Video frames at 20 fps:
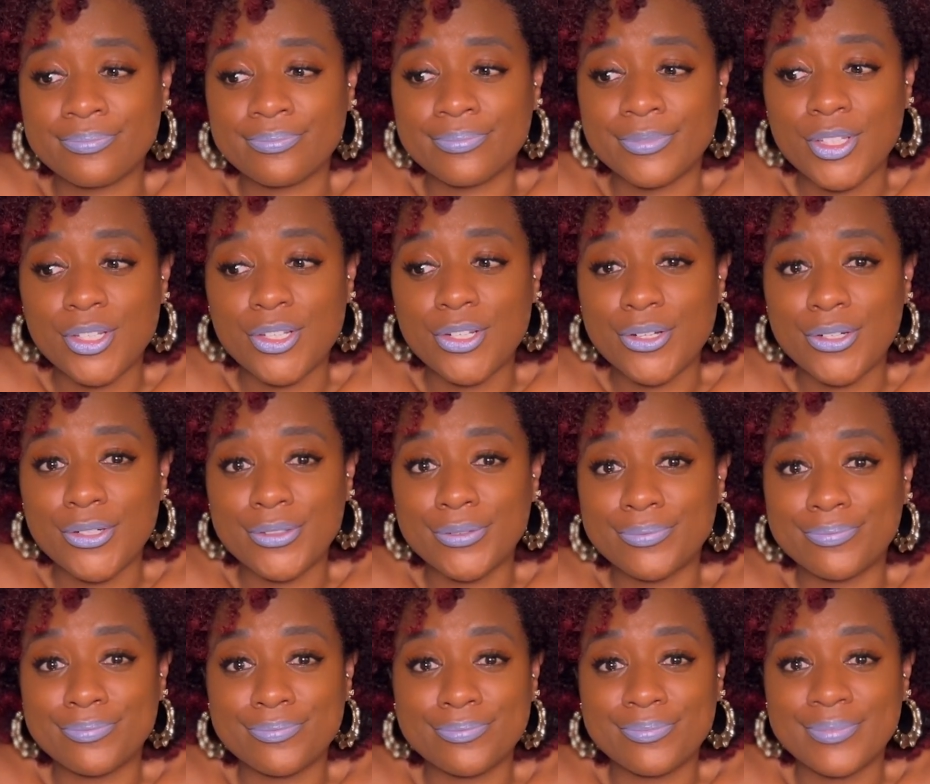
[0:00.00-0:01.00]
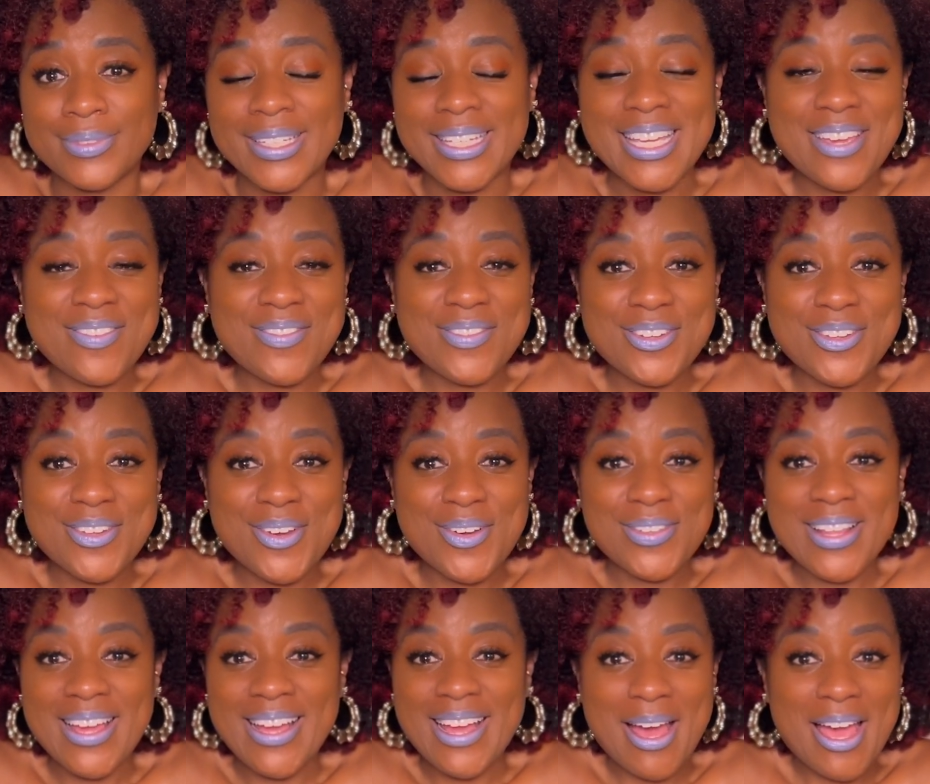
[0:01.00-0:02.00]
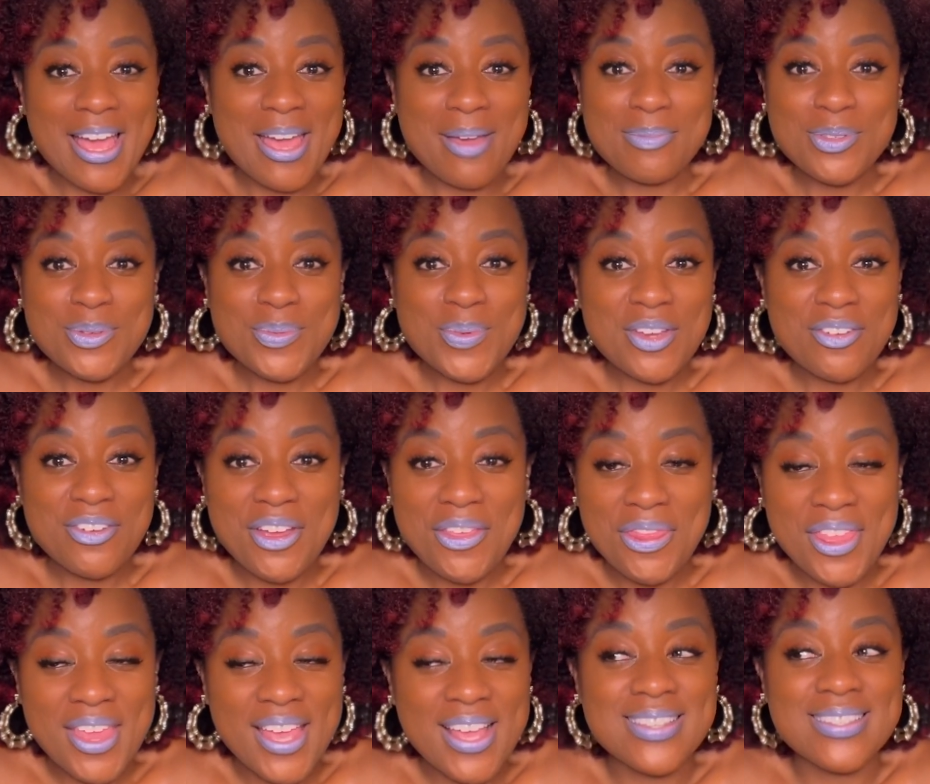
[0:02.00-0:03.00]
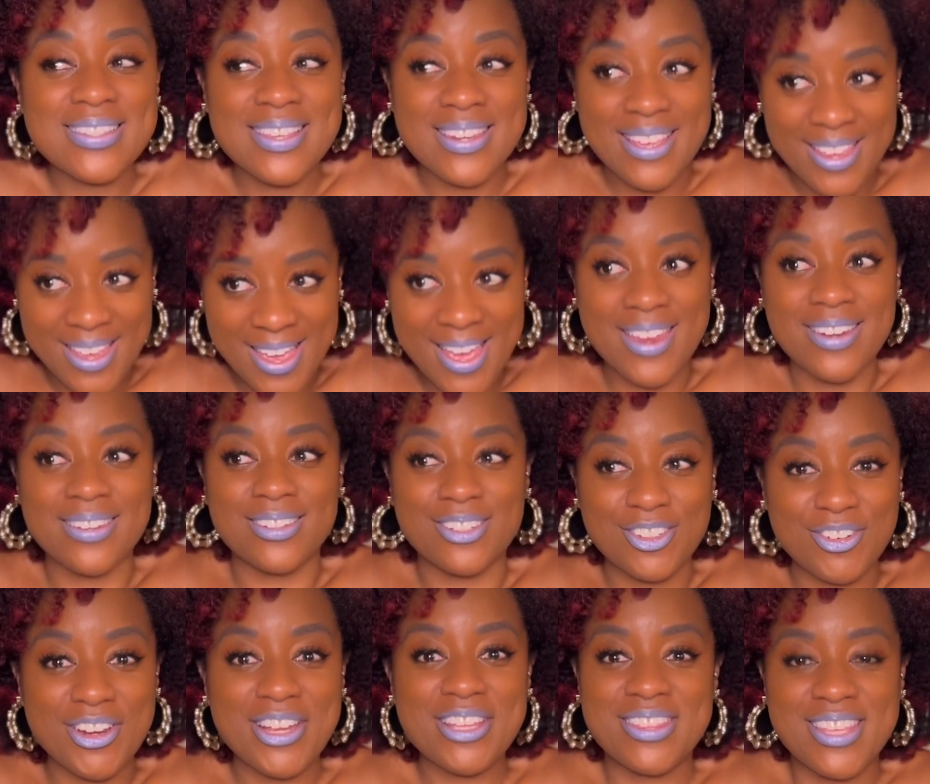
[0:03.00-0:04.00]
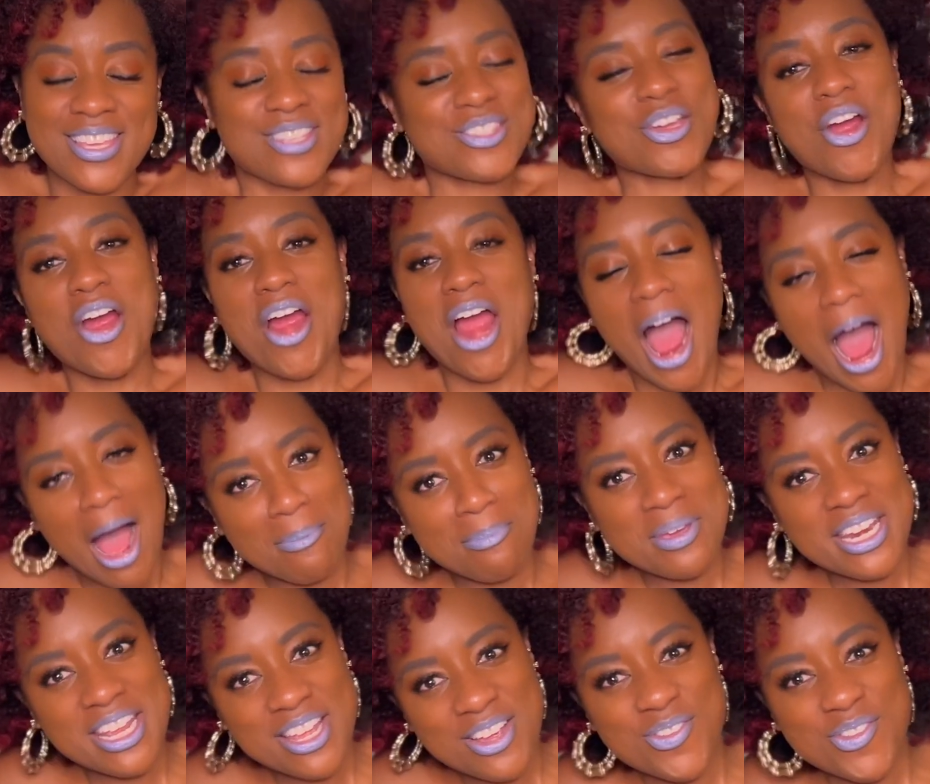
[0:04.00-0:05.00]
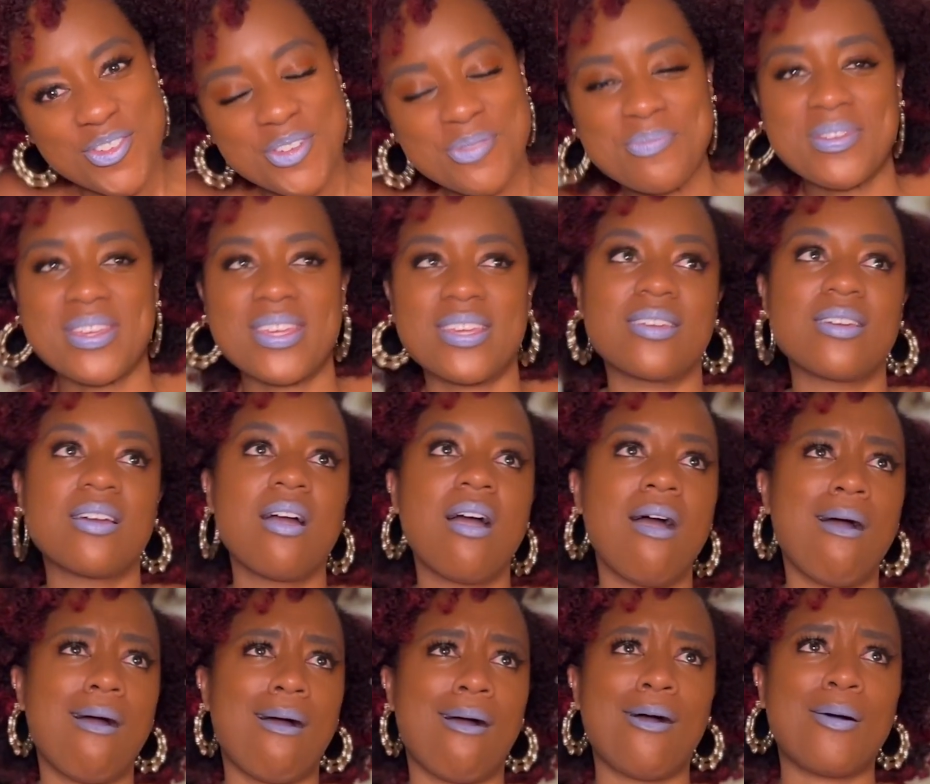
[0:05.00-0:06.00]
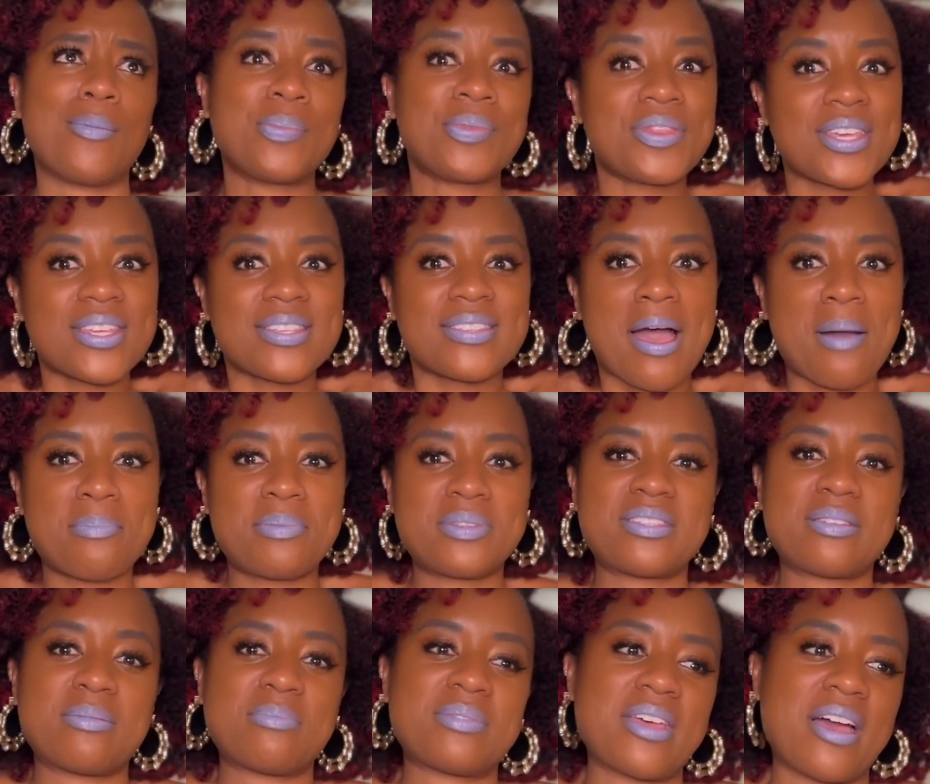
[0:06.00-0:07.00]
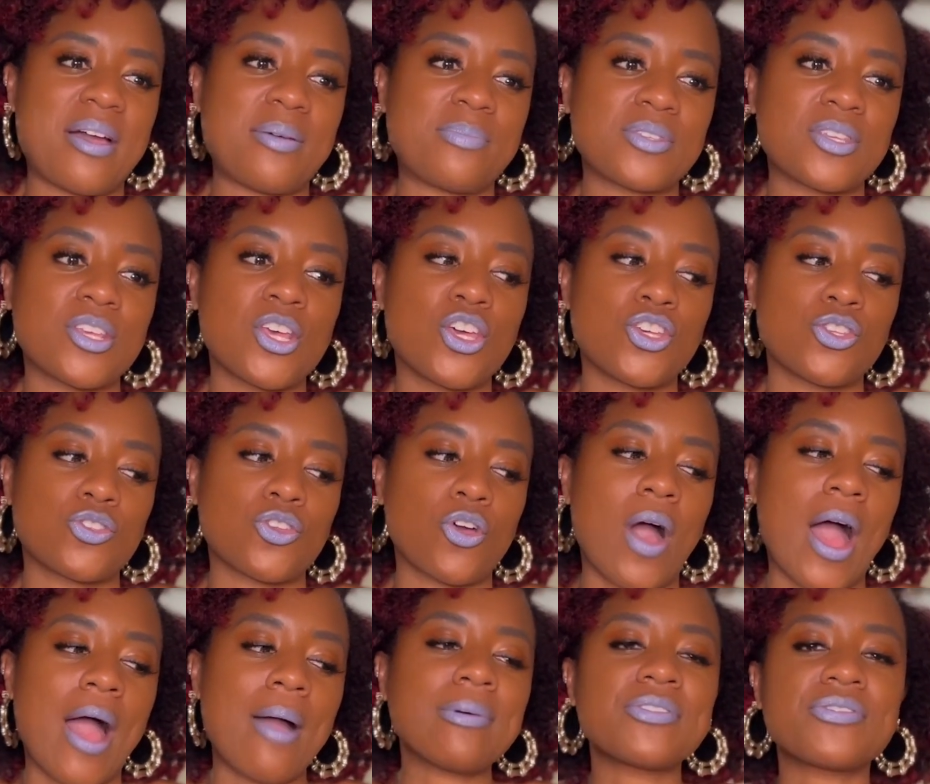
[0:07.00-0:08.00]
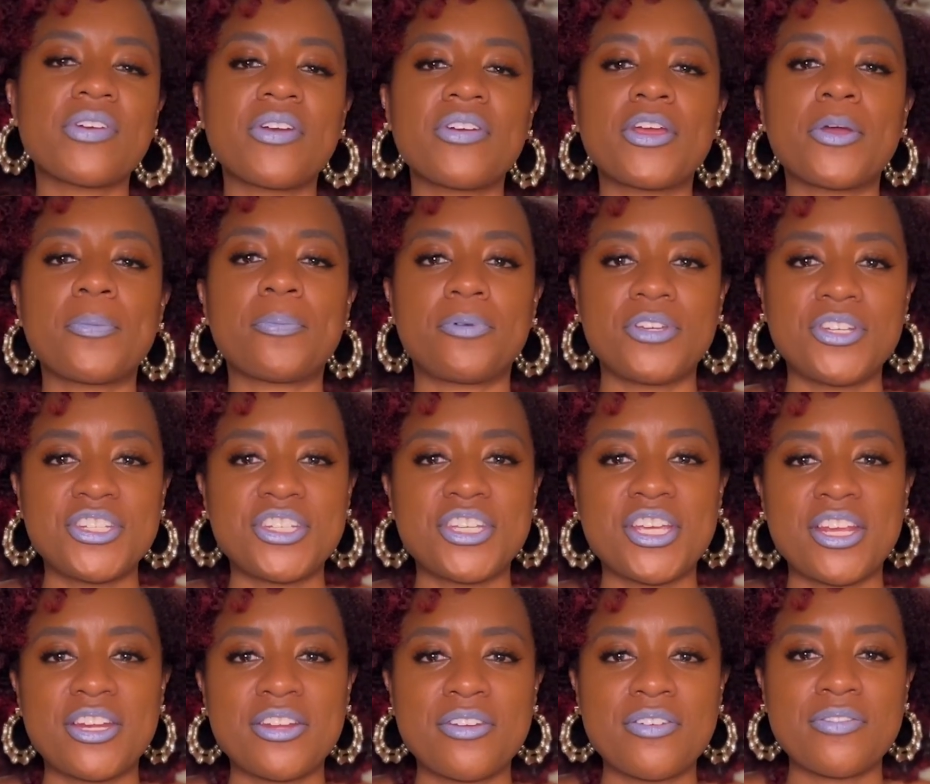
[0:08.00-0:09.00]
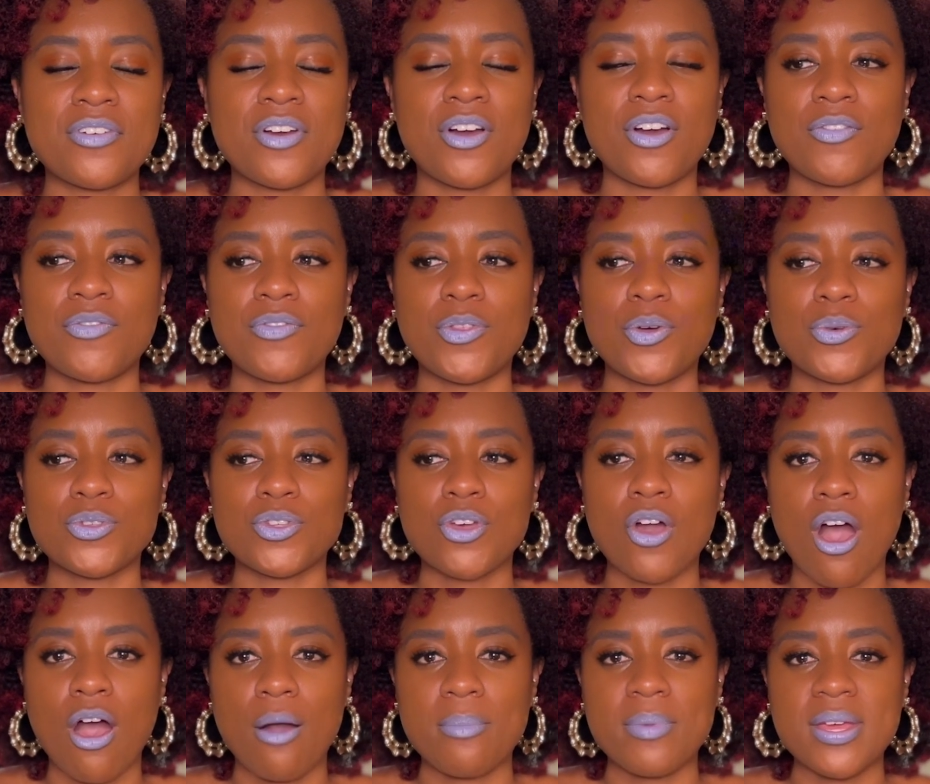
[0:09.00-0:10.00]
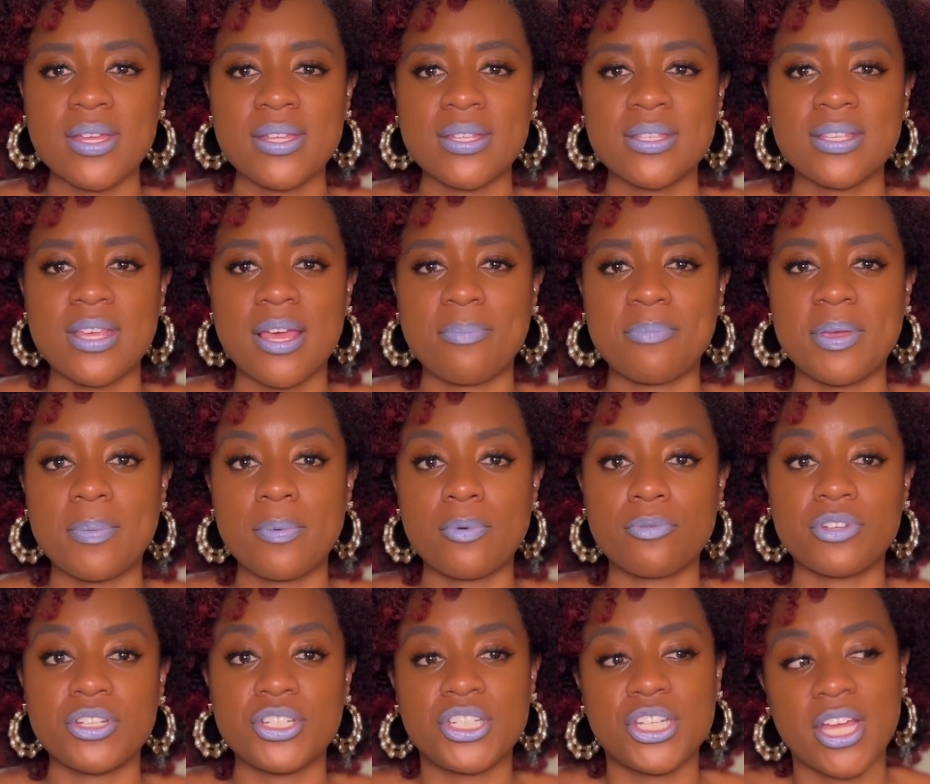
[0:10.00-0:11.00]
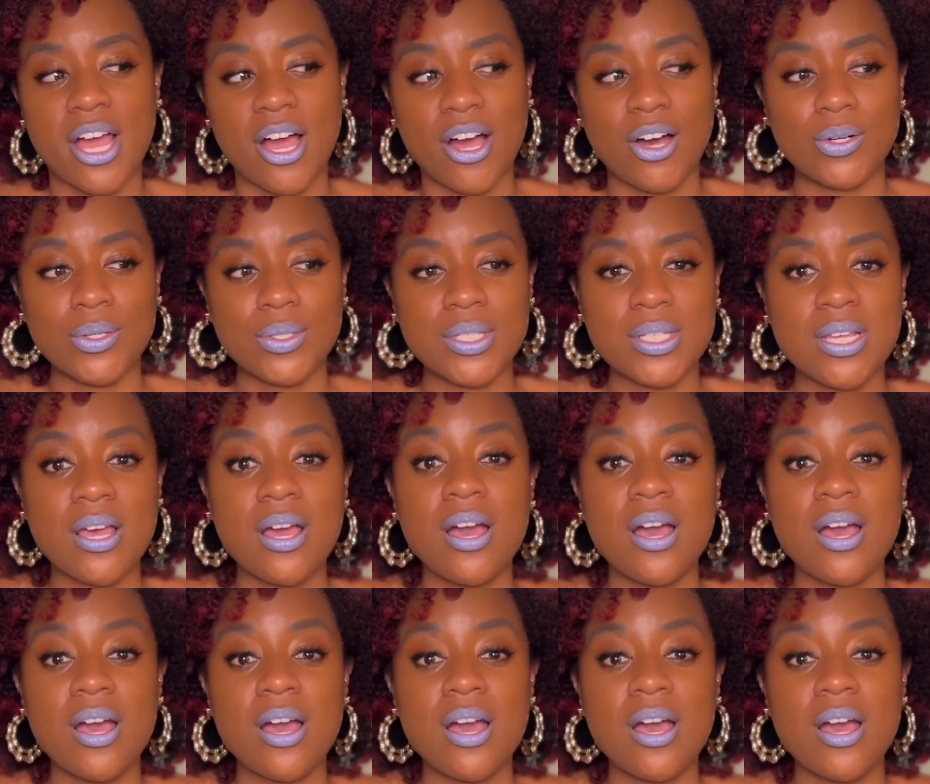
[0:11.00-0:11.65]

You know, even though, like, I am doing great things, and again, great things are happening for me, things happen sometimes. So I was very appreciative of those comments and people reaching out.